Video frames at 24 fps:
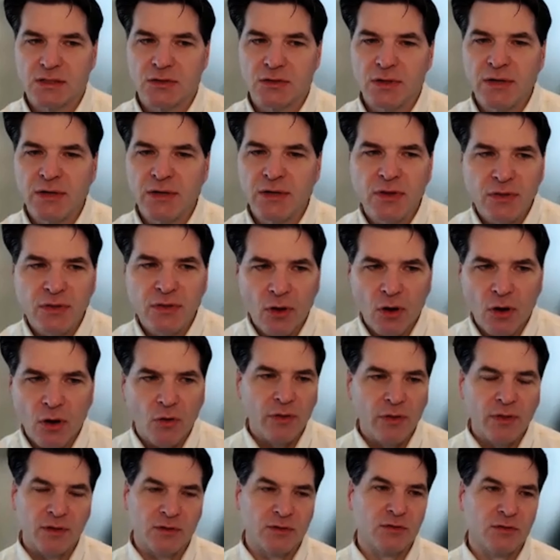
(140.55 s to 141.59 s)
So even
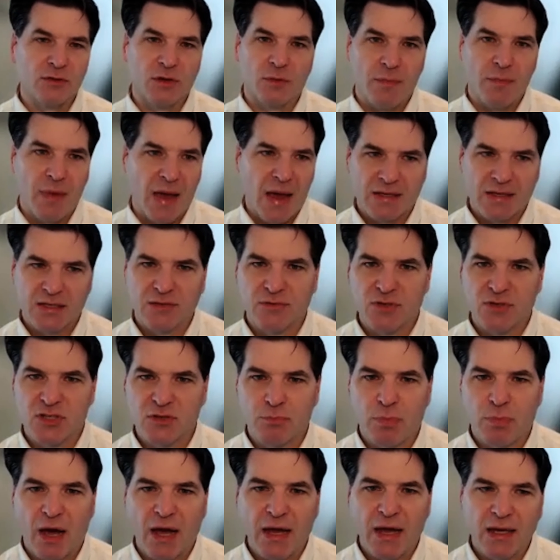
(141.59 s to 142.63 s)
though this is a massive
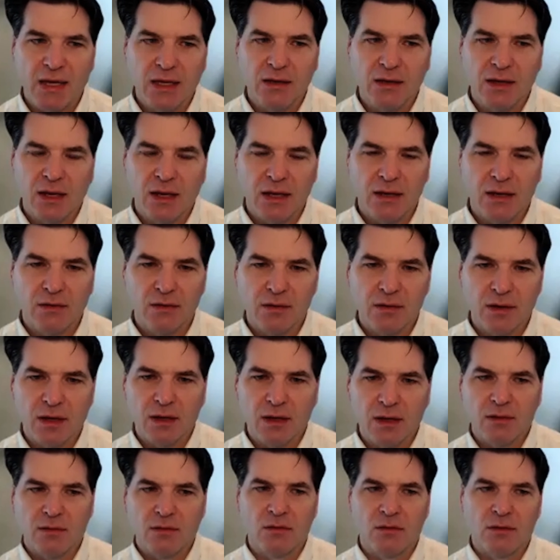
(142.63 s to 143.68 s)
spike in, in,
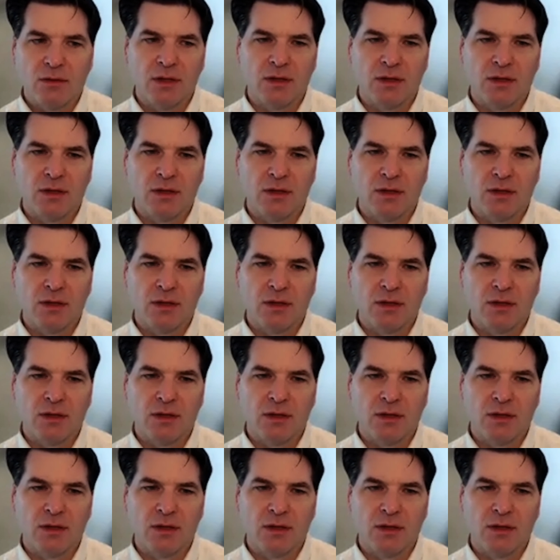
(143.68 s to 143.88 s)
in,